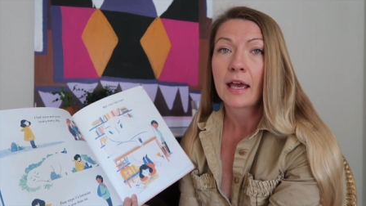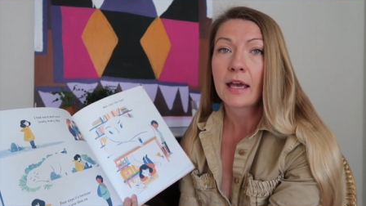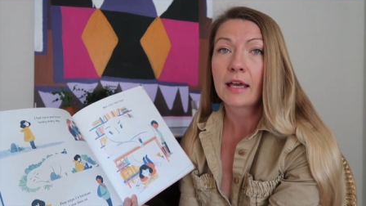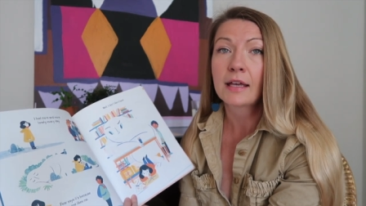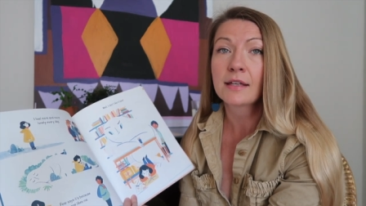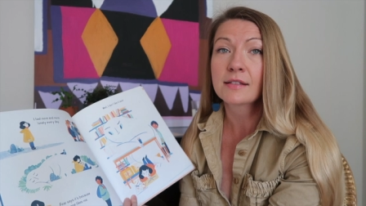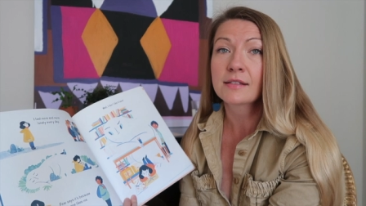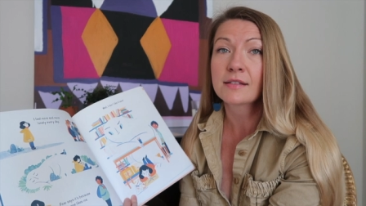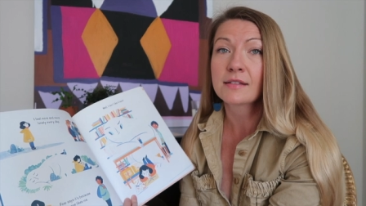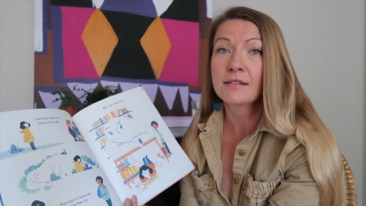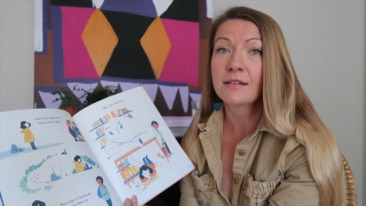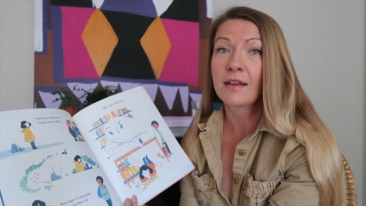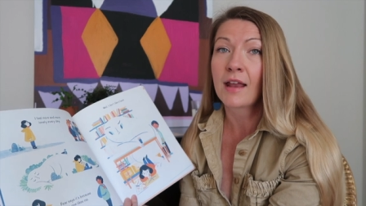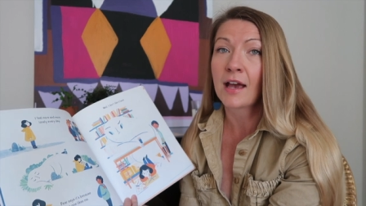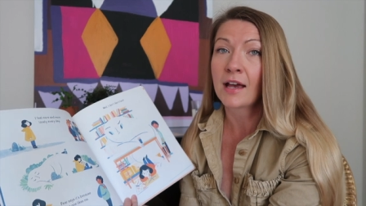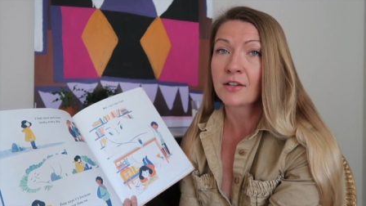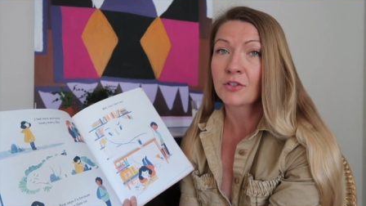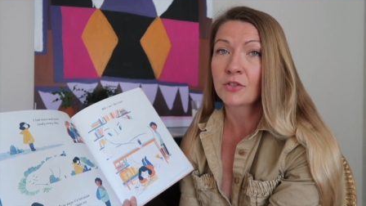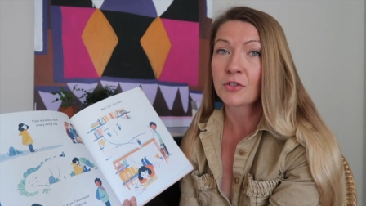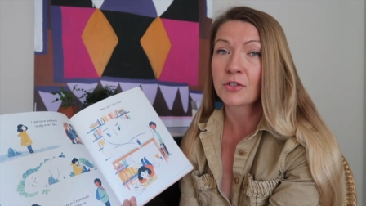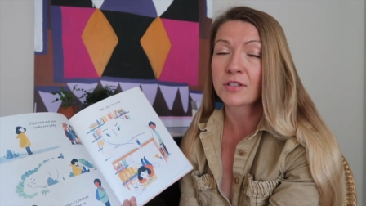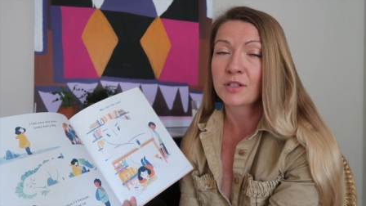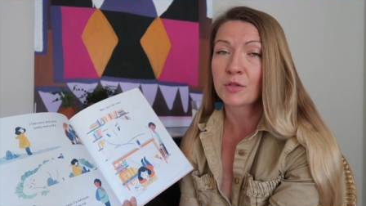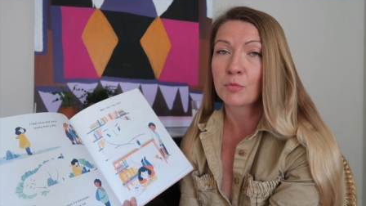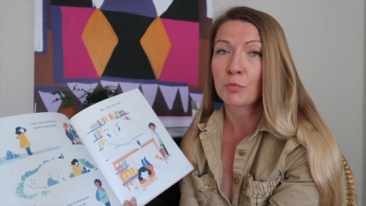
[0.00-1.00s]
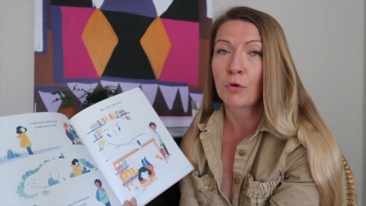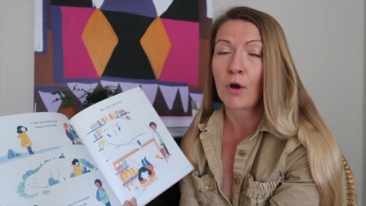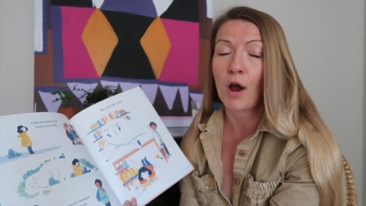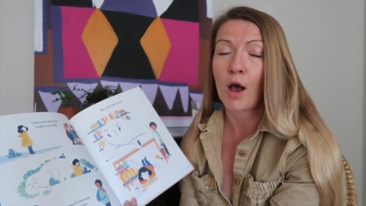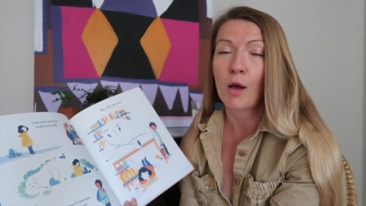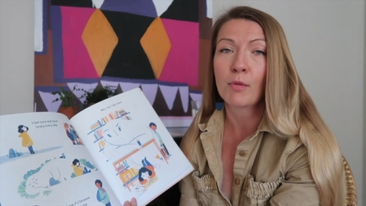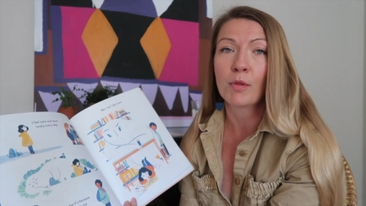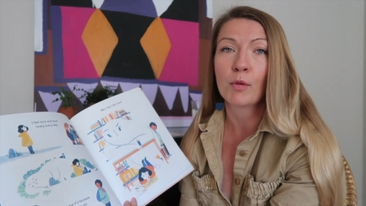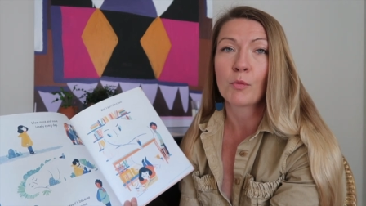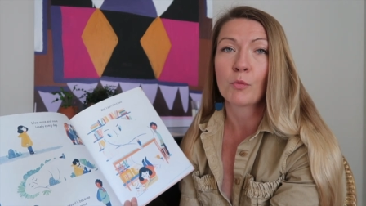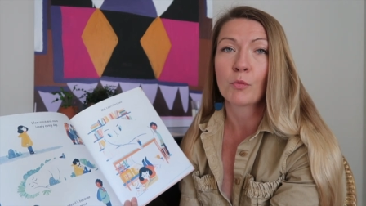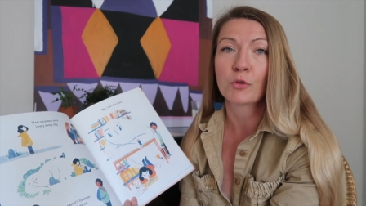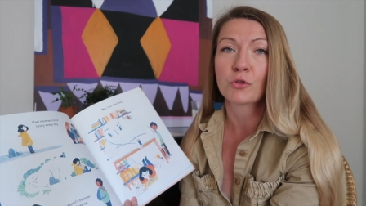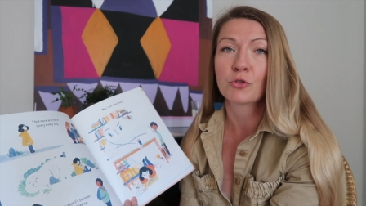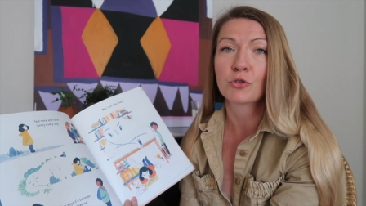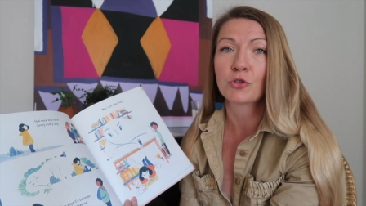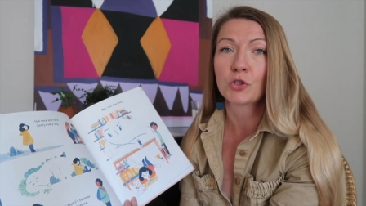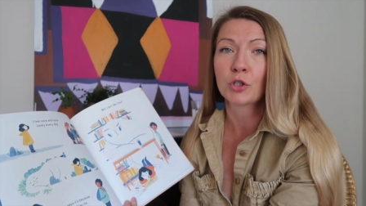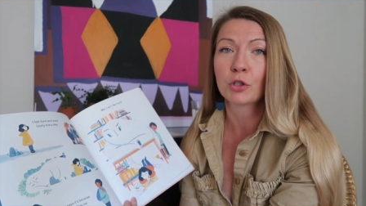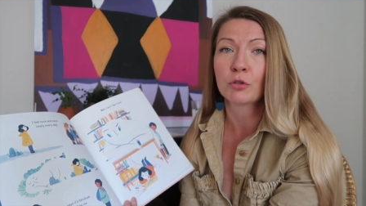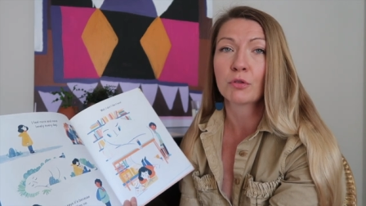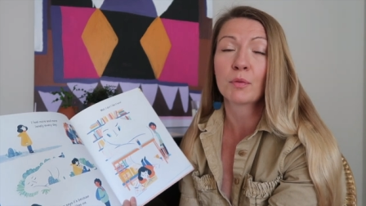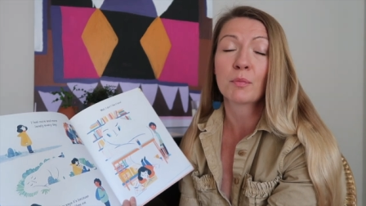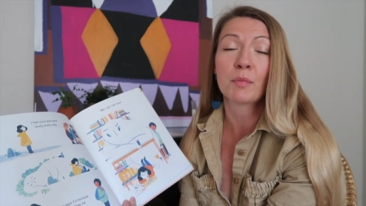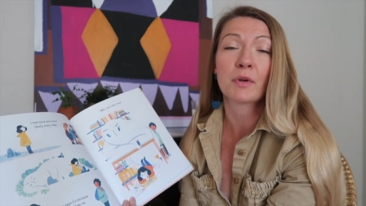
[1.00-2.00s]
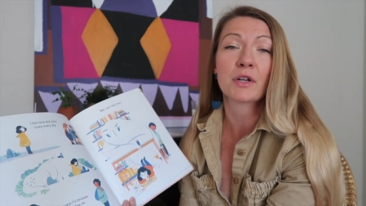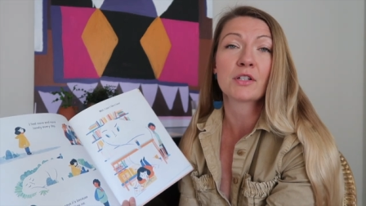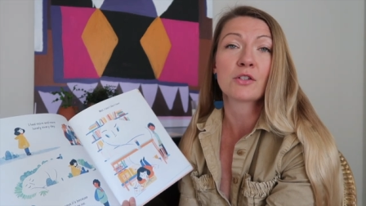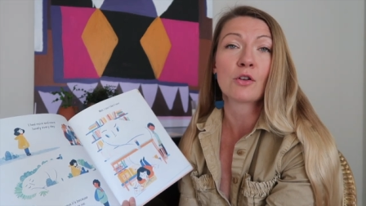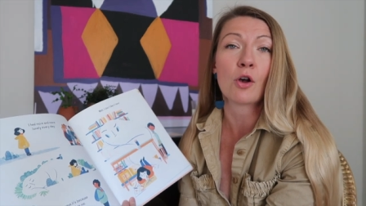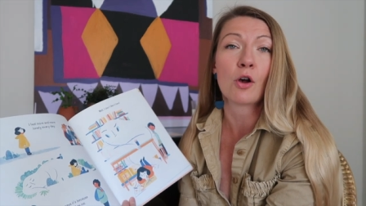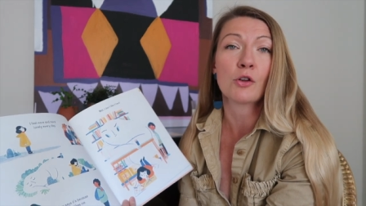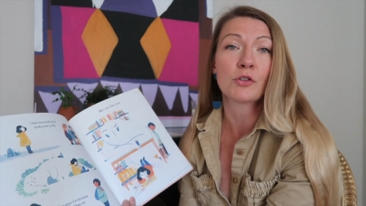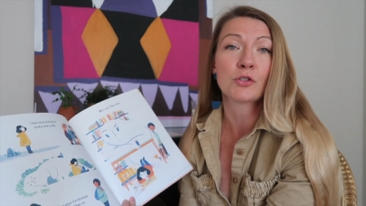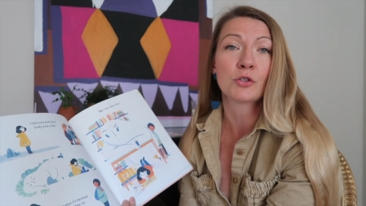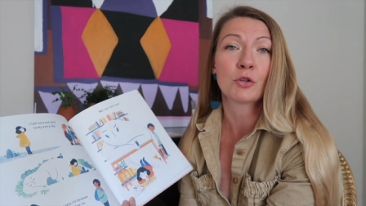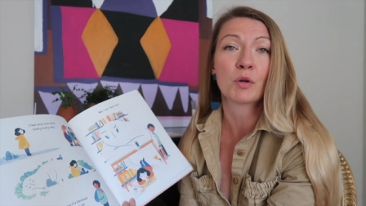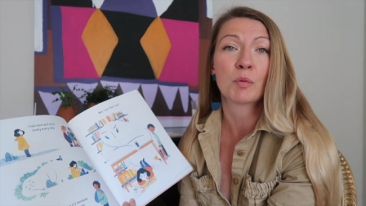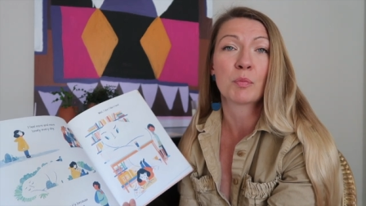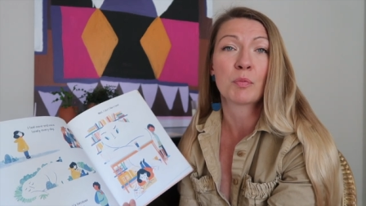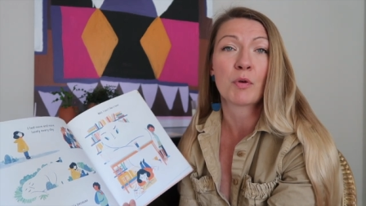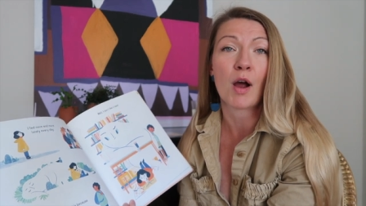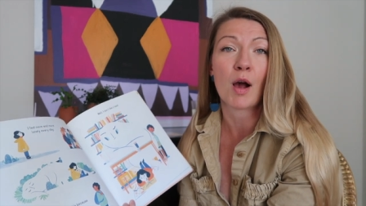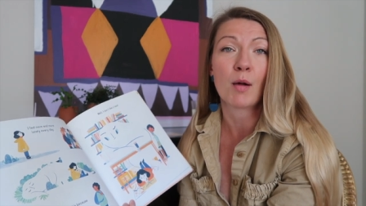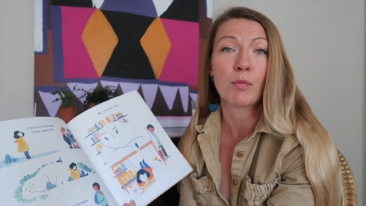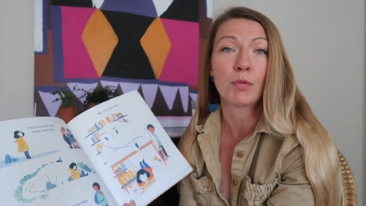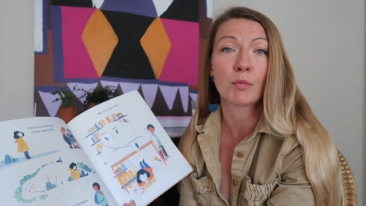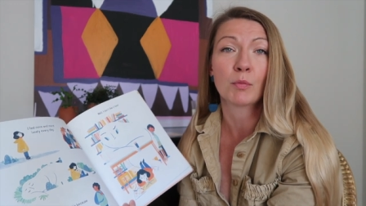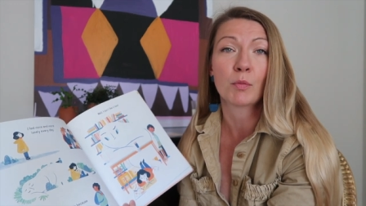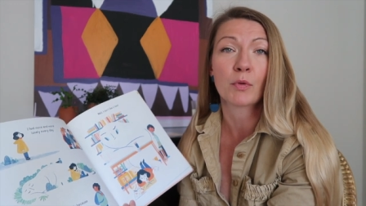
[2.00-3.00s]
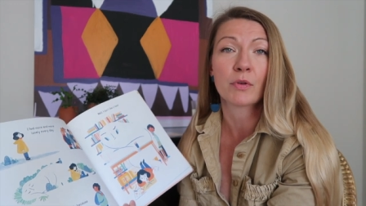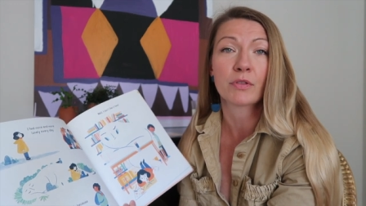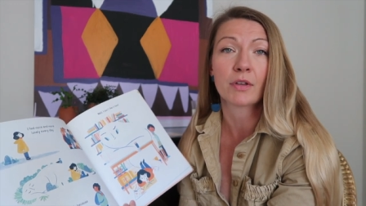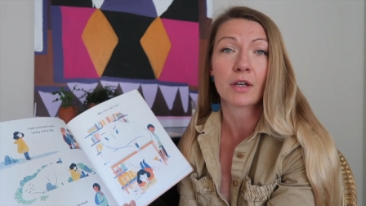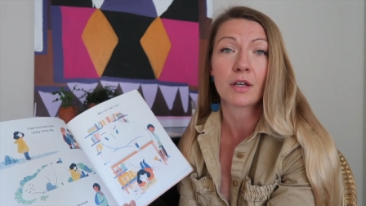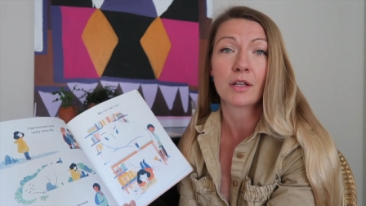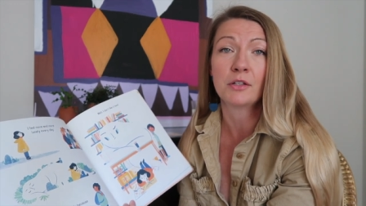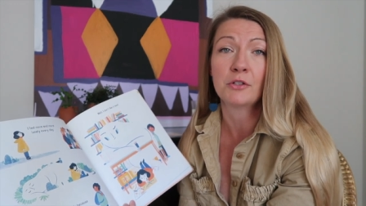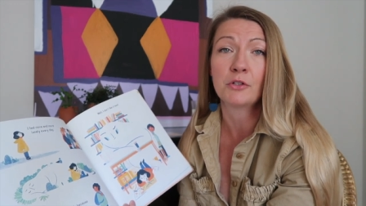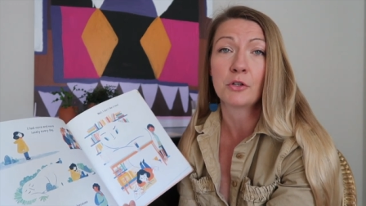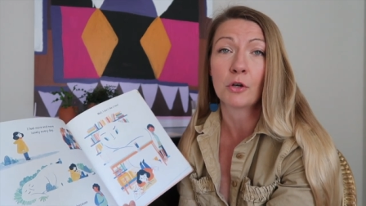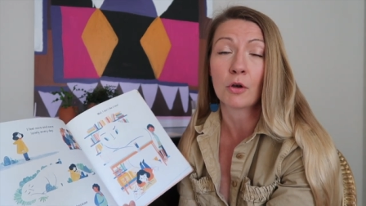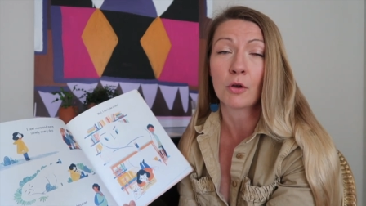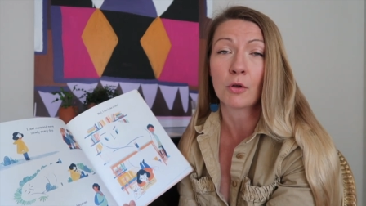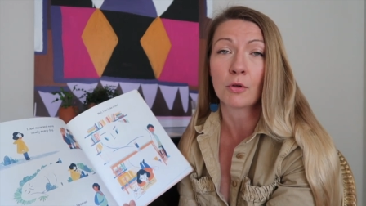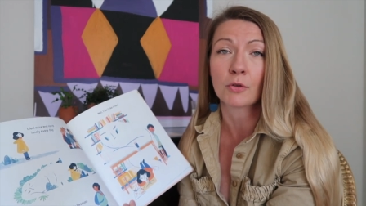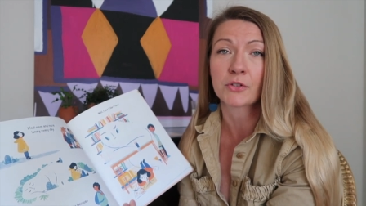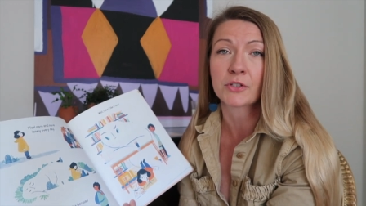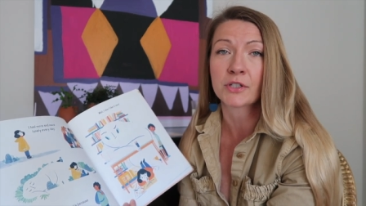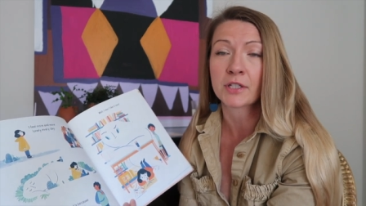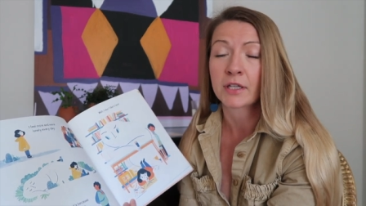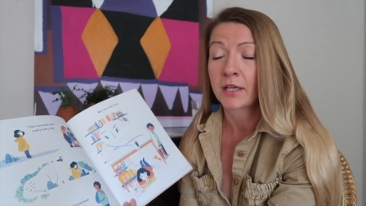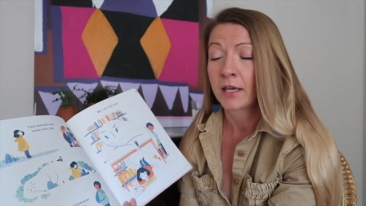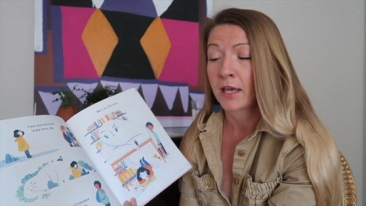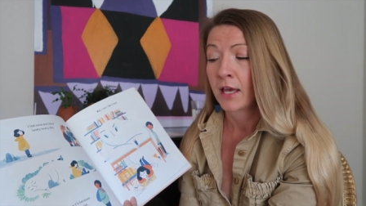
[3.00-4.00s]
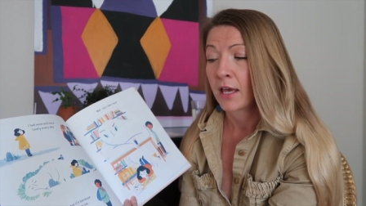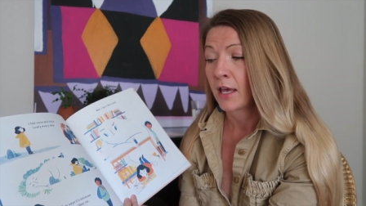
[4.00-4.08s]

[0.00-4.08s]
is not just a problem with children, but it's also a problem with adults.